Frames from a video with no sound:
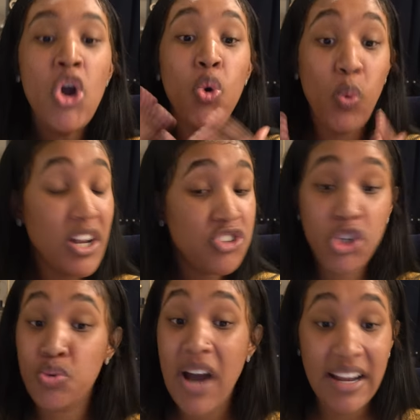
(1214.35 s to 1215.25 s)
What do
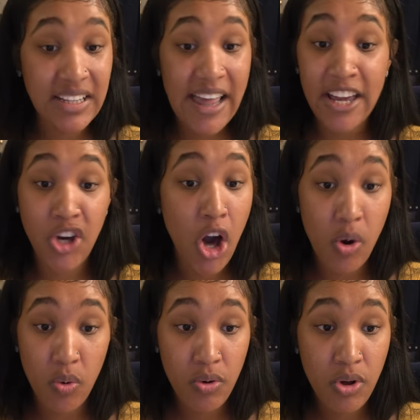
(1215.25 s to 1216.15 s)
you got to let
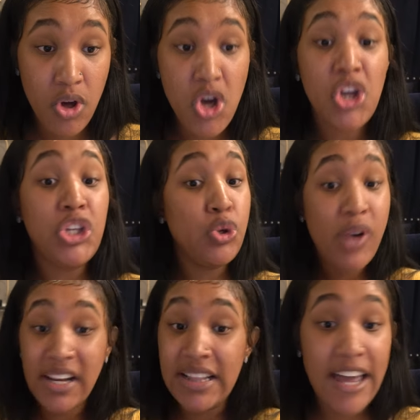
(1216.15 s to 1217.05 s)
go? You
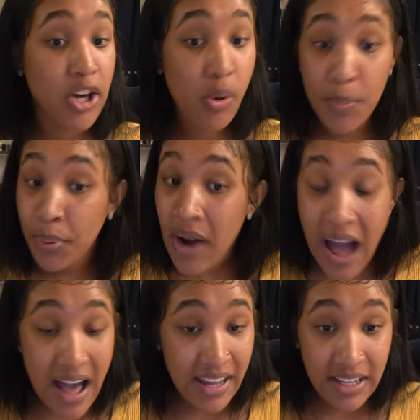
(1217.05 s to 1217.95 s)
got to let go of
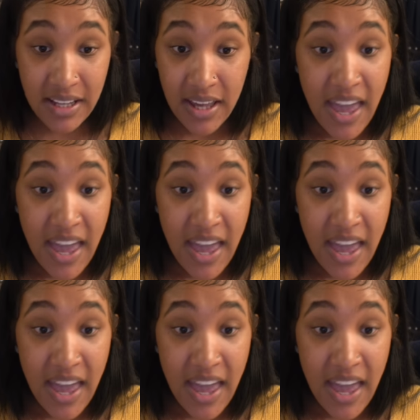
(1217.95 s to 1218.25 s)
pride.